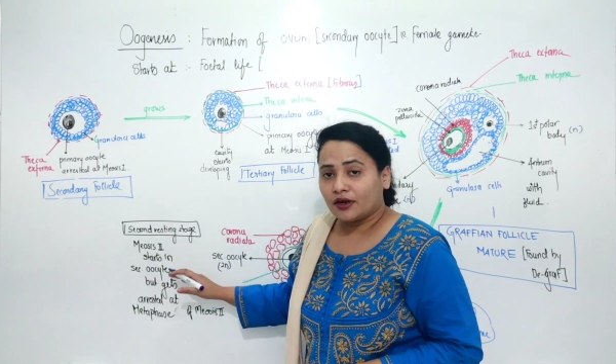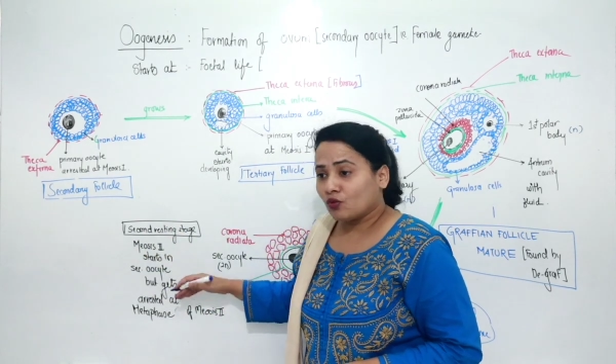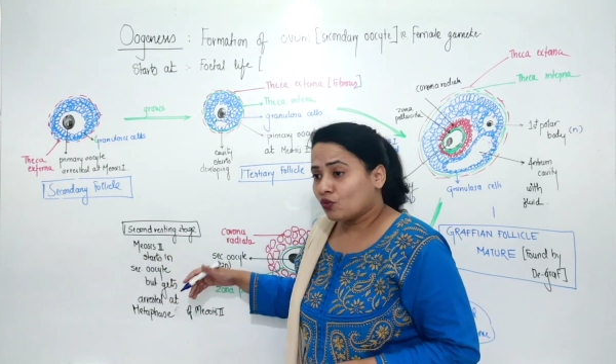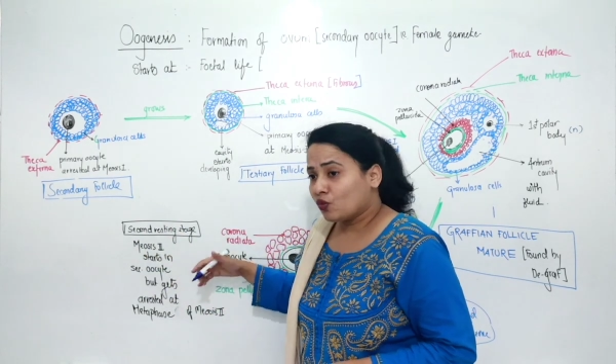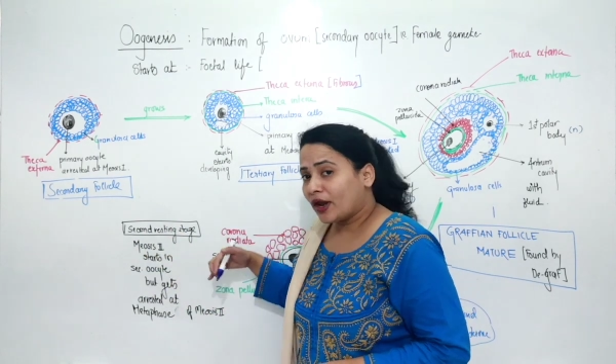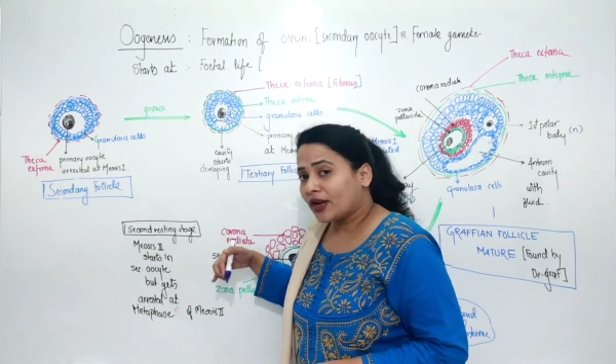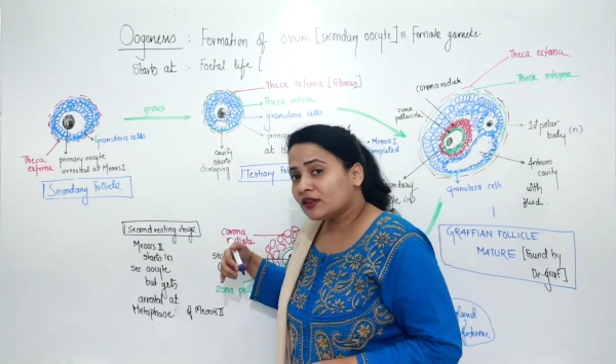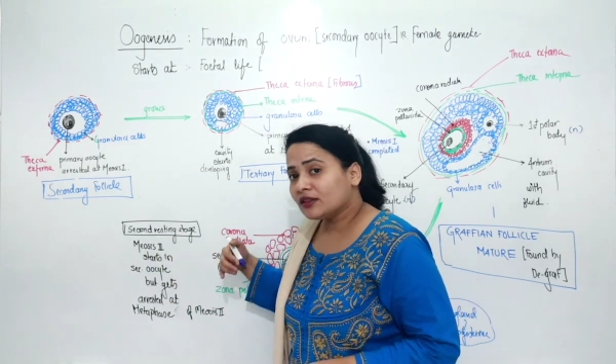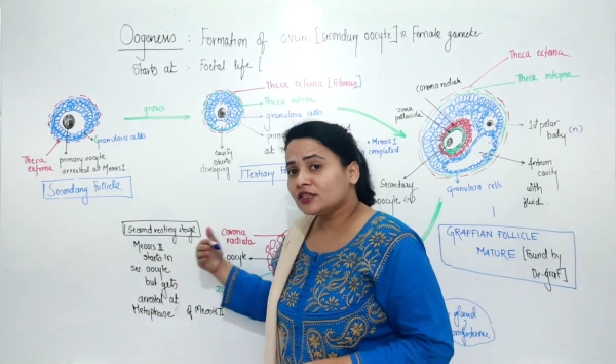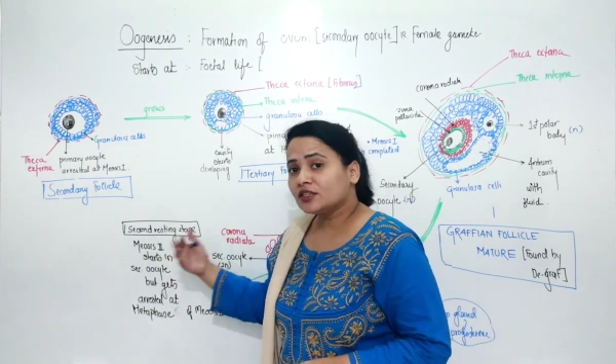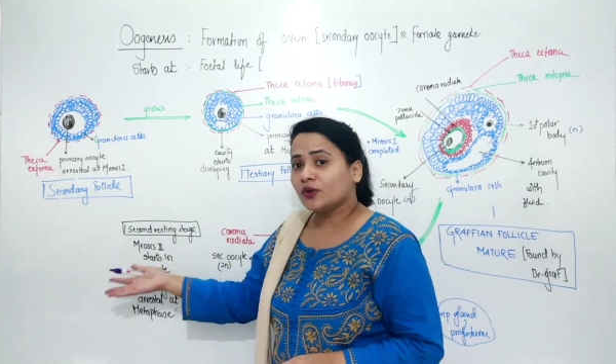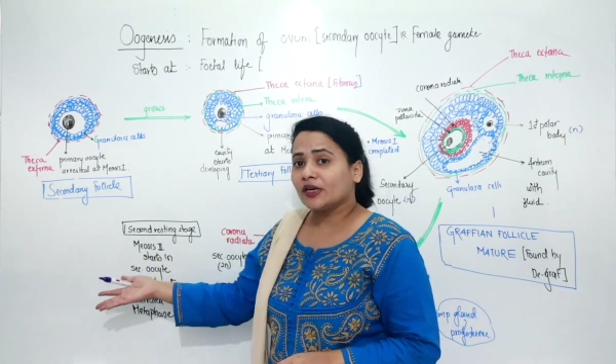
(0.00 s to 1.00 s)
Now when
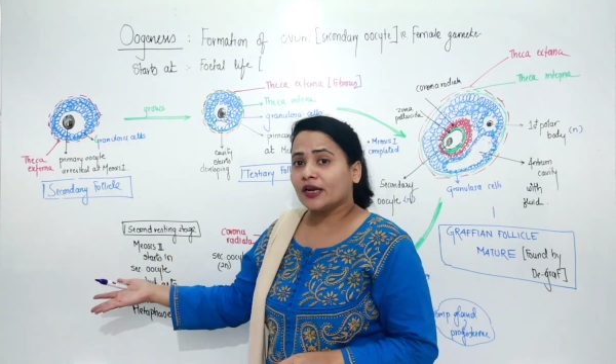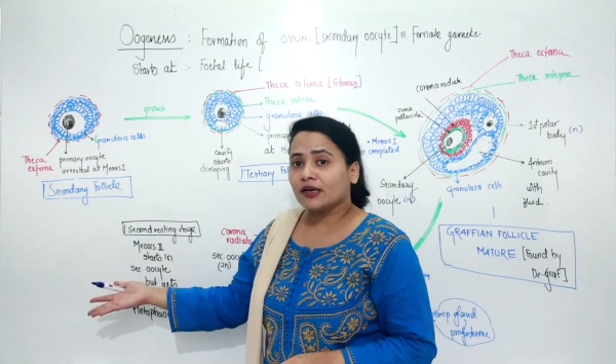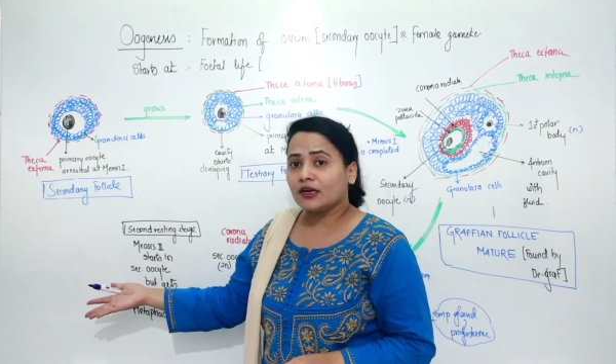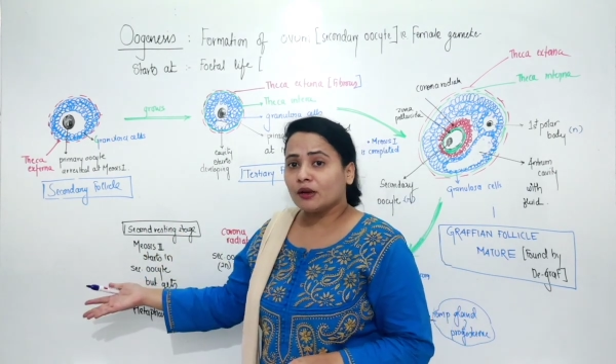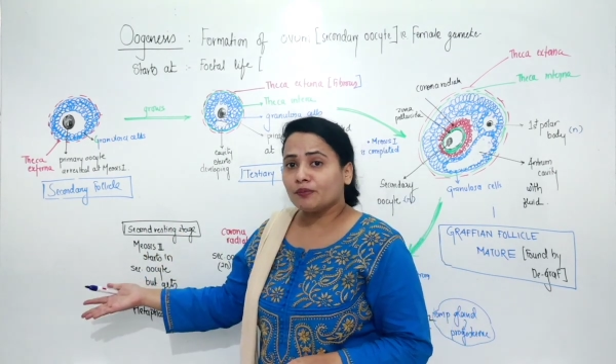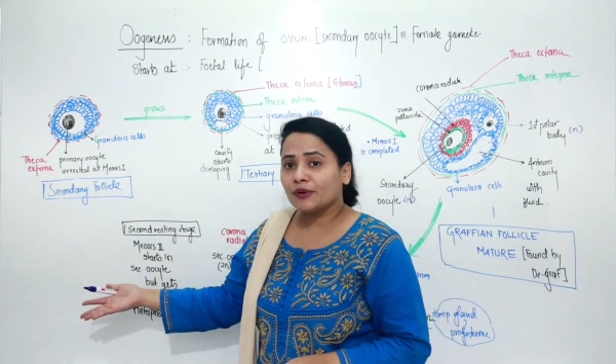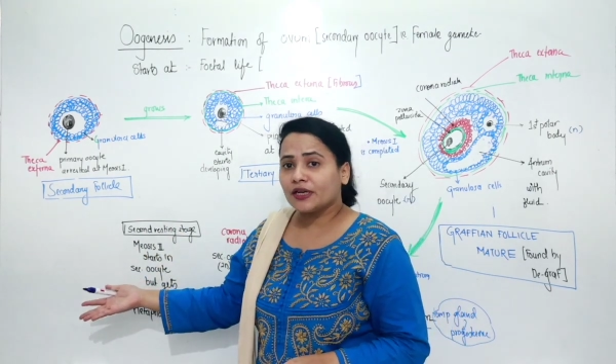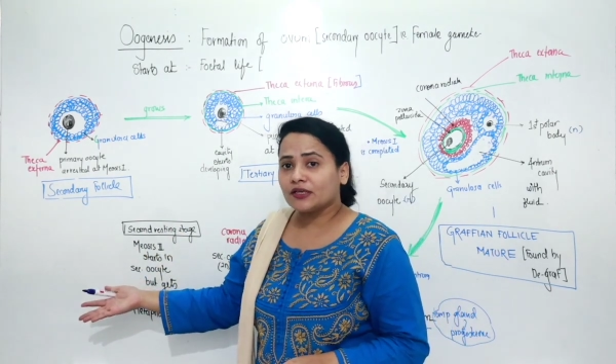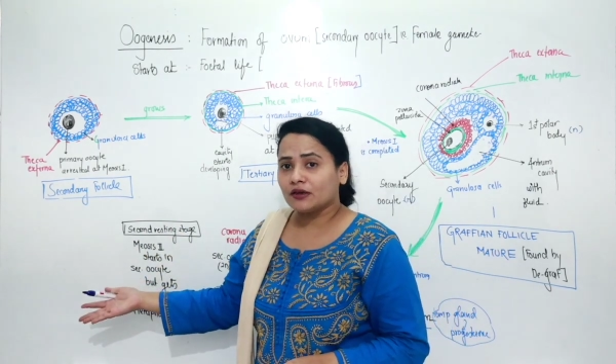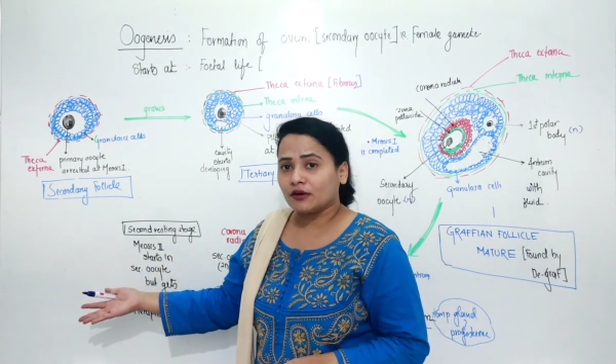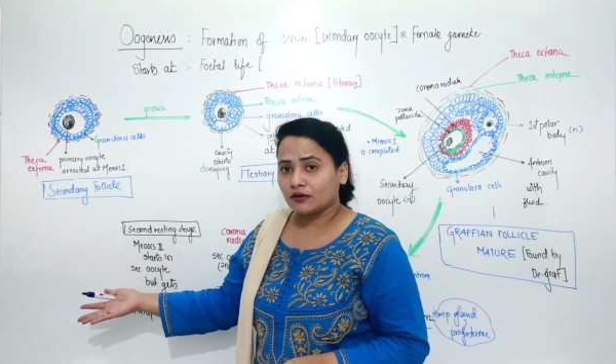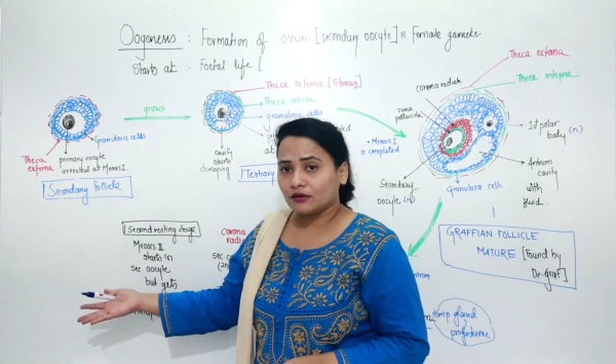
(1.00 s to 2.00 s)
this will get
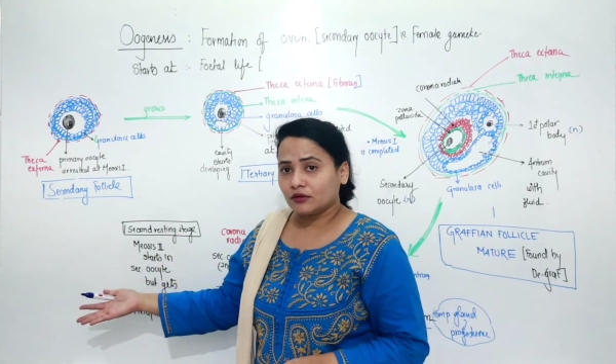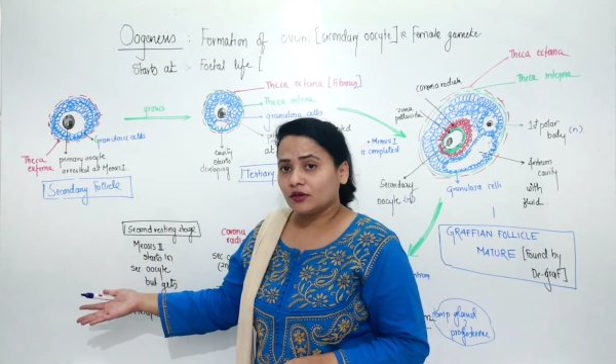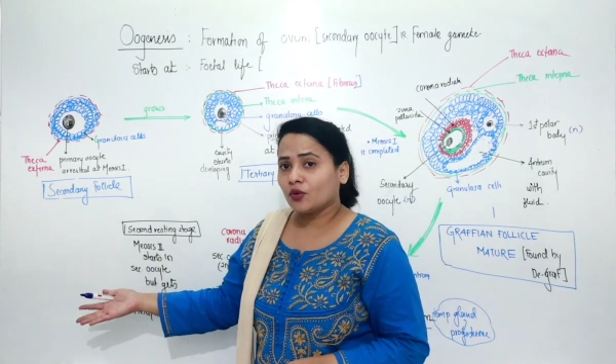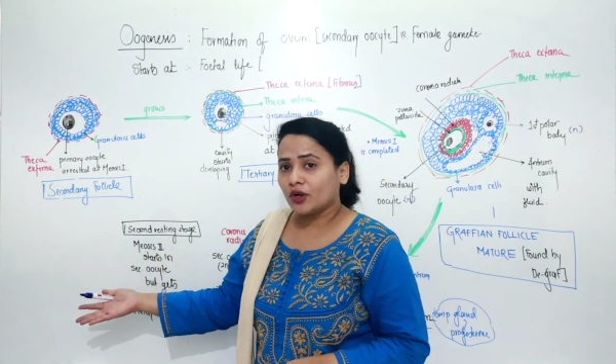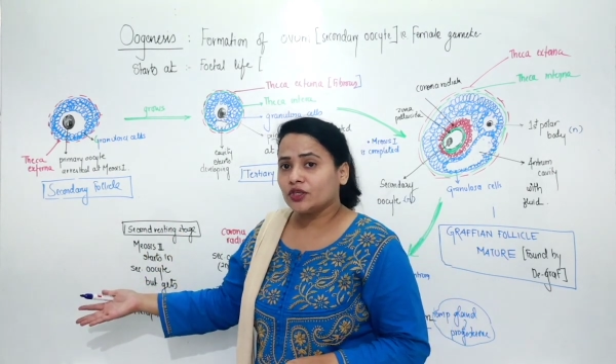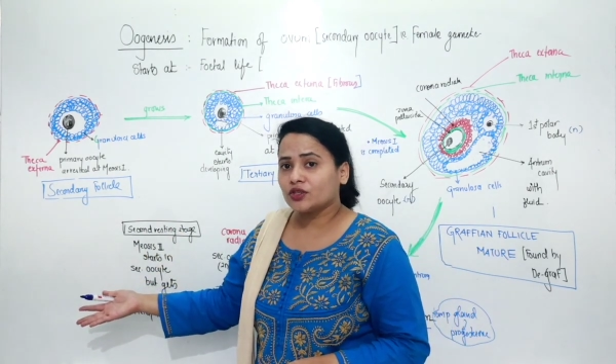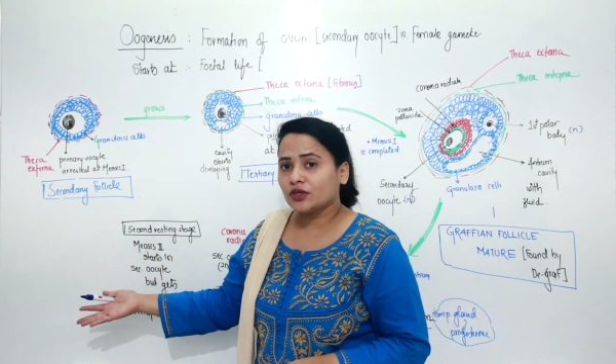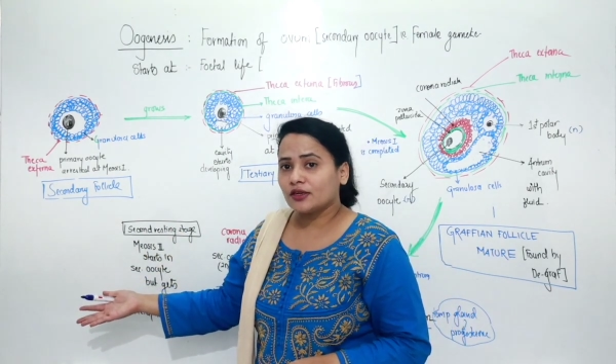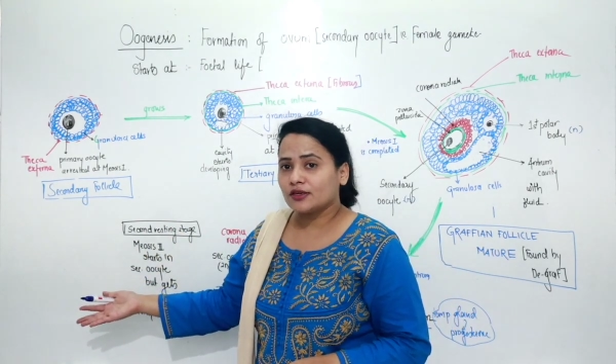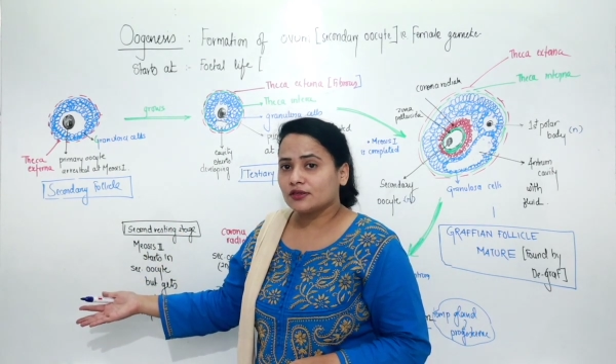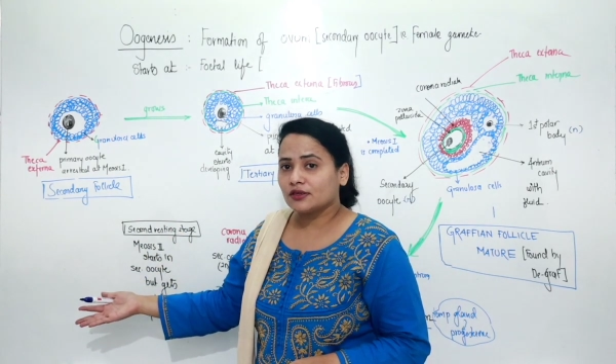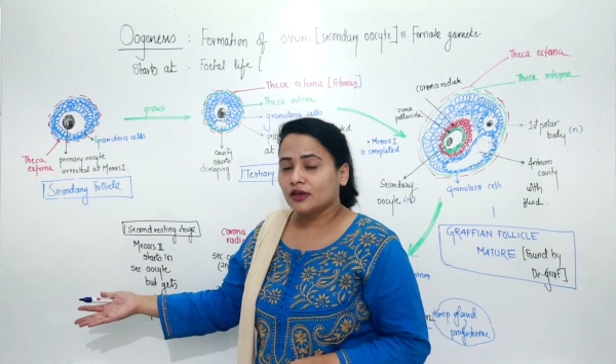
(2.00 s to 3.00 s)
completed, the question
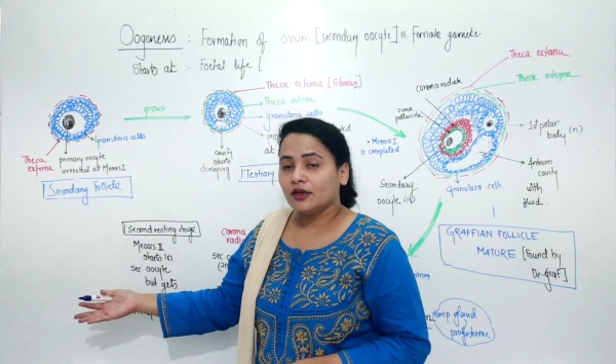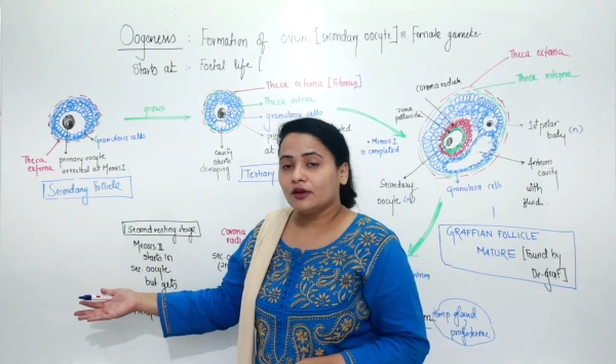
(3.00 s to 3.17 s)
is